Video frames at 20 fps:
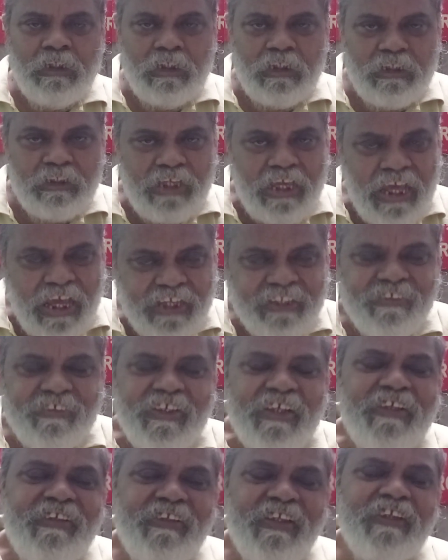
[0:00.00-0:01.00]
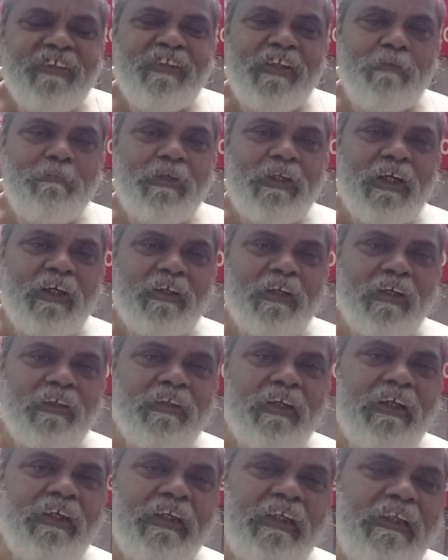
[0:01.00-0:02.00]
extrinsic semiconductor,